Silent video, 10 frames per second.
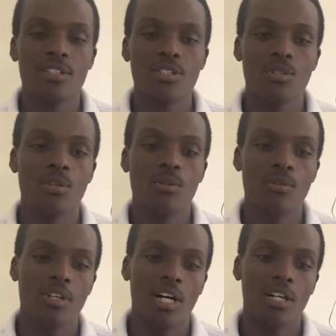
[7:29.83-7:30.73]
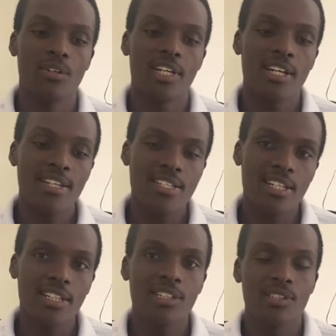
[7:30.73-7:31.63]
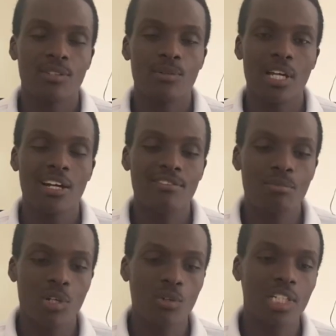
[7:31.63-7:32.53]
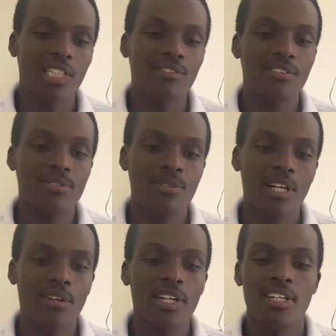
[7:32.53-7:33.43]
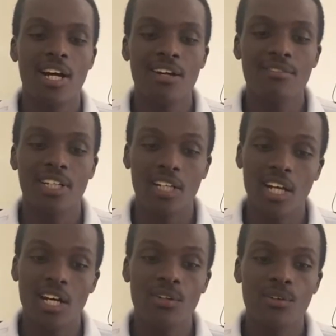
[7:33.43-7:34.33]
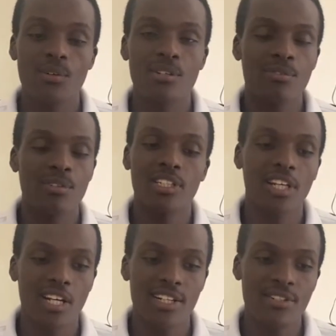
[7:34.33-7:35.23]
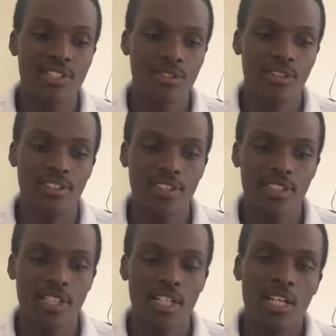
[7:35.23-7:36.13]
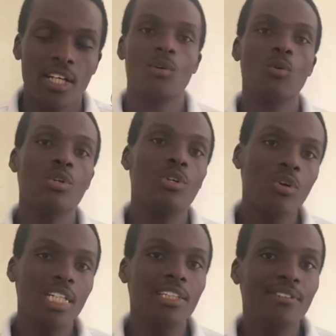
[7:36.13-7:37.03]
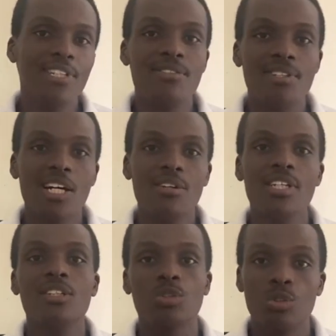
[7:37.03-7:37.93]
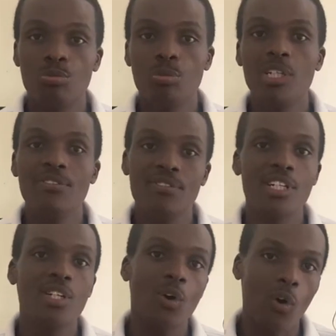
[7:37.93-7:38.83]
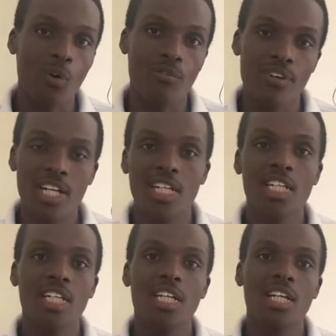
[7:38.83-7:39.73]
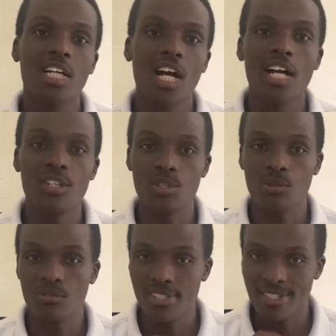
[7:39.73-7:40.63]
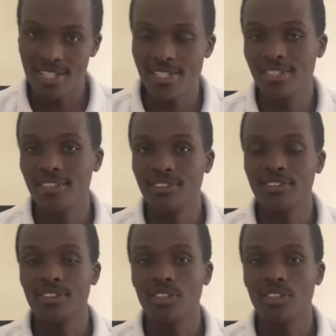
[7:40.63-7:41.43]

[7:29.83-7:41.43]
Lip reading: So, and on the other side, we have poor quality fish fingering having dull or different coloration. Good quality fish fingering should be free of any kinds of diseases.